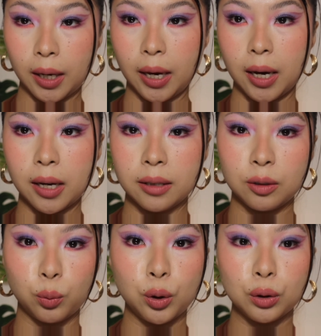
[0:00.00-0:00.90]
And
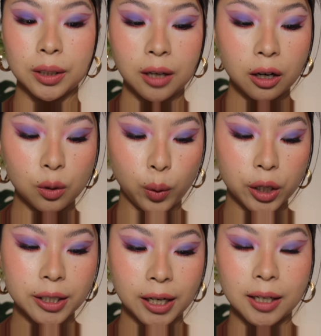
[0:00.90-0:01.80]
we'll start a
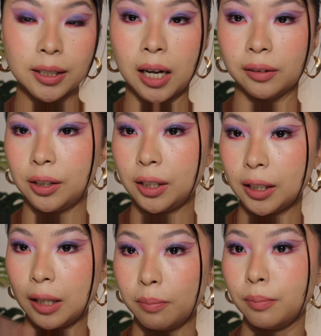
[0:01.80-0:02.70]
wear test on the
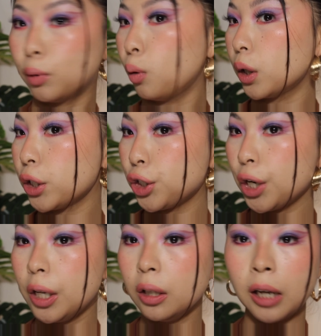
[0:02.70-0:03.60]
skin
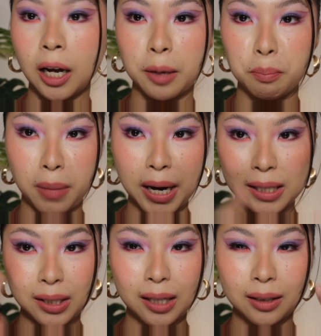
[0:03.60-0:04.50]
portion. I
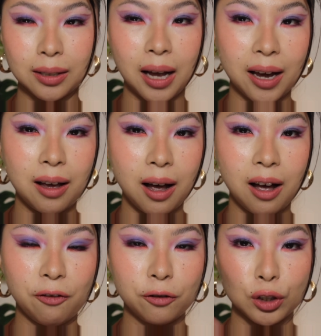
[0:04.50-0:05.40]
might take this eye
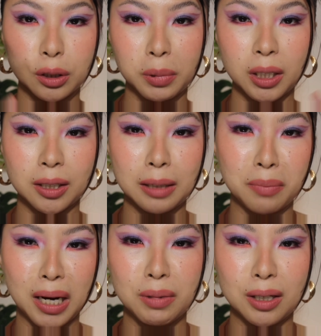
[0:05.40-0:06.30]
off just because it
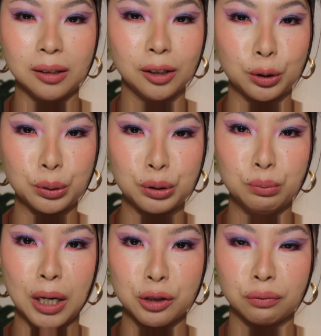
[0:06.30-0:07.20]
might be a little too
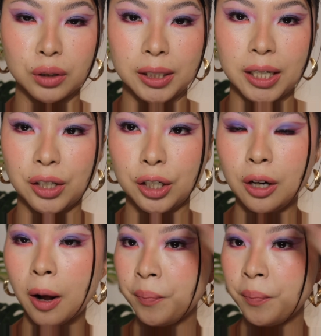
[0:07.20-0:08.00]
much for dinner,